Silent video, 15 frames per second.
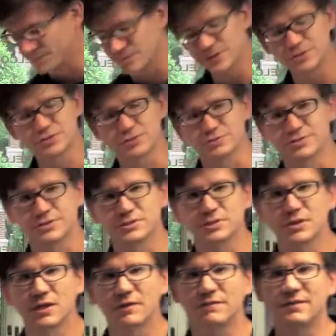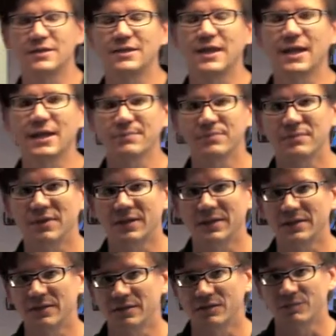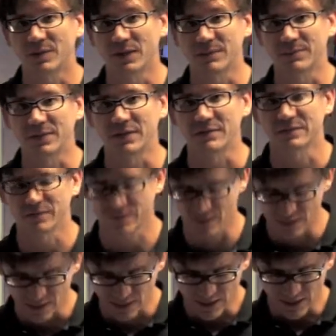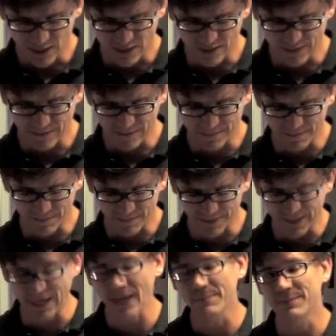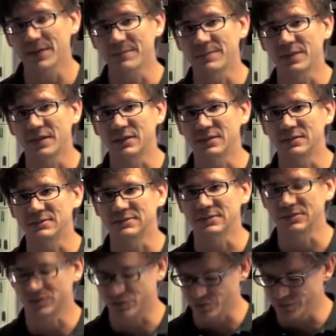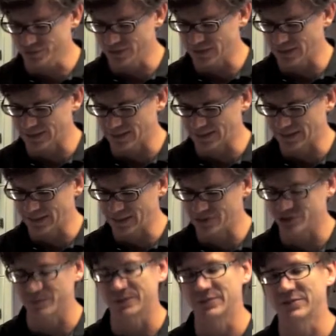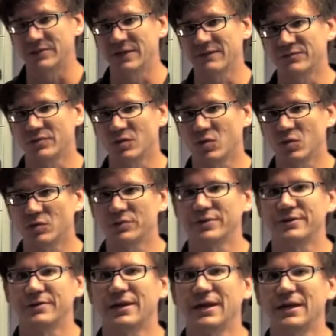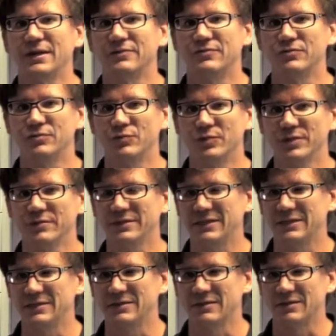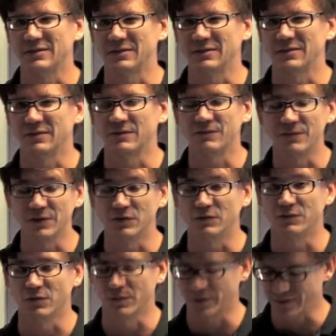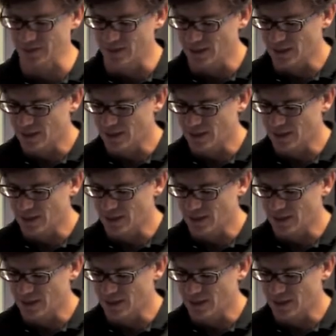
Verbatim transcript: the features of the Capp line of pipettes. The Capp pipette is truly an instrument you have to hold in your hand to really get the feel for it.